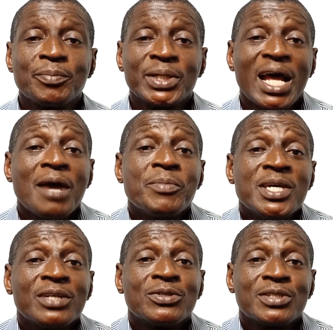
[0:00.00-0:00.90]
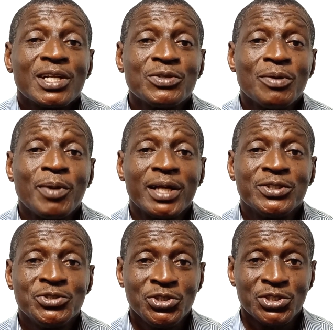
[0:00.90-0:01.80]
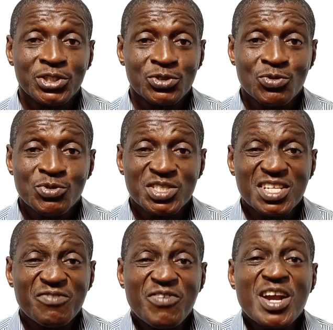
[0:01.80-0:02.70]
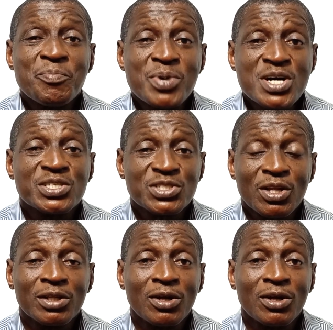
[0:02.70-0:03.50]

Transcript: But I'm here to tell you about the Jesus who is a very personal